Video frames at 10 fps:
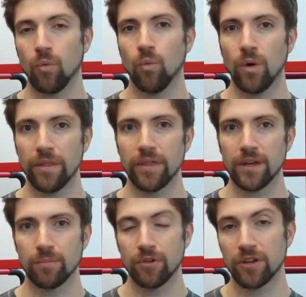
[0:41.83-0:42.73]
One
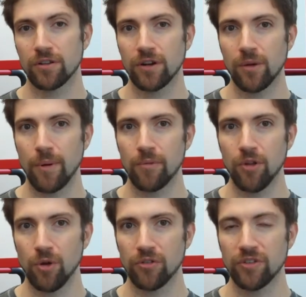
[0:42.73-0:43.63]
thing in particular I remember
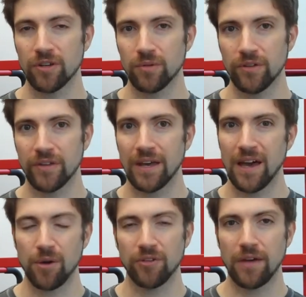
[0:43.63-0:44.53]
noticing was
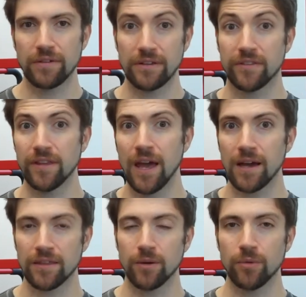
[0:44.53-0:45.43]
I was having a
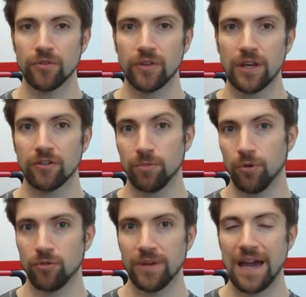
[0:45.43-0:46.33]
snack that was
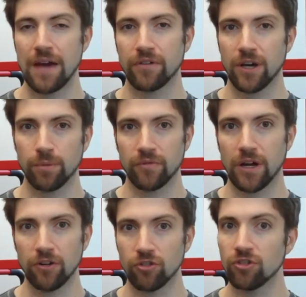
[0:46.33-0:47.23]
supposed to be half a cup of
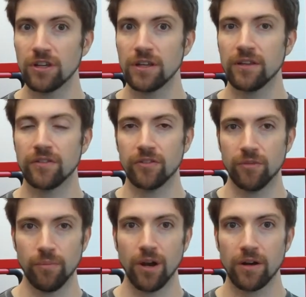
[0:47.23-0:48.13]
cottage cheese and
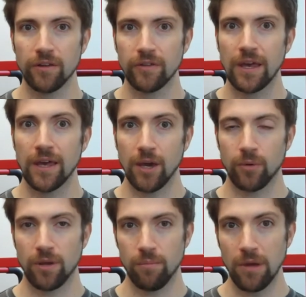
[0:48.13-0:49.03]
some berries, and
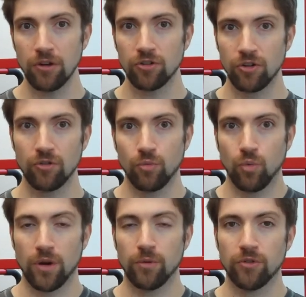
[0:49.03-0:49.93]
when I measured
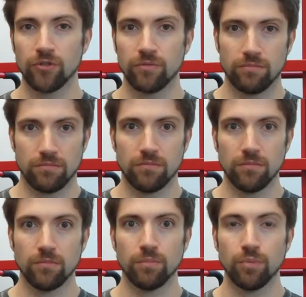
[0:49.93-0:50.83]
what I was
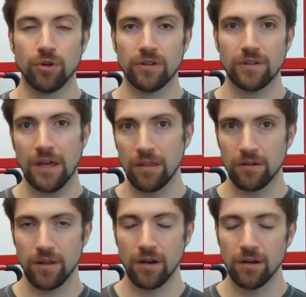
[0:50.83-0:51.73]
putting
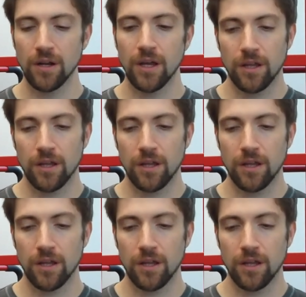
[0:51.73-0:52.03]
together there,